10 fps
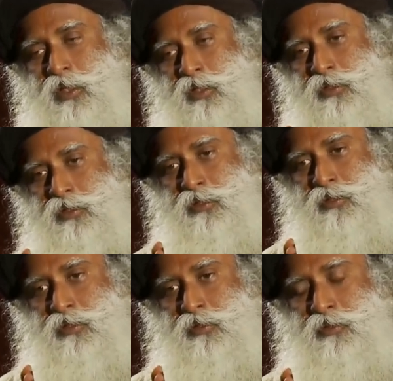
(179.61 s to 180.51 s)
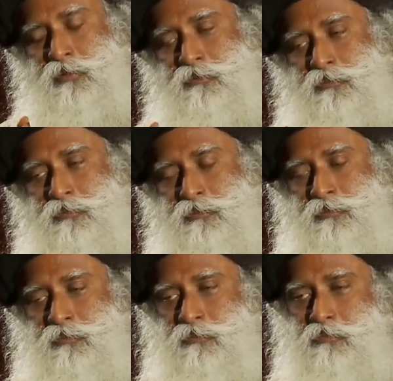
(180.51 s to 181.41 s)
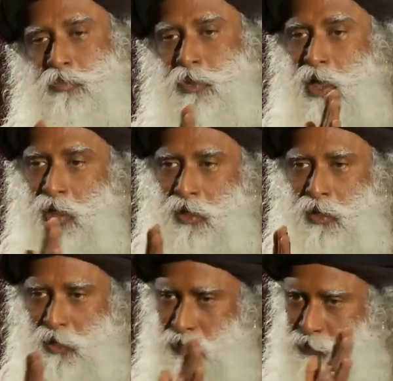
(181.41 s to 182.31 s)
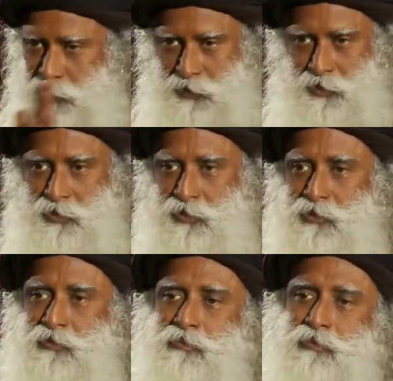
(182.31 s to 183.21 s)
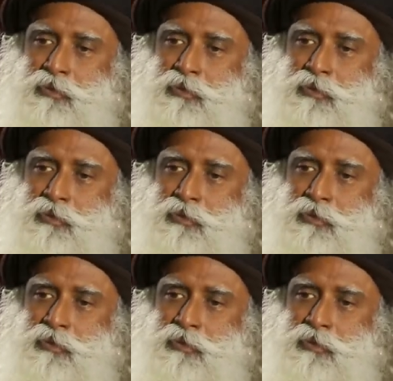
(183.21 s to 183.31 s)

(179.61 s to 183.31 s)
minutes, prana exits.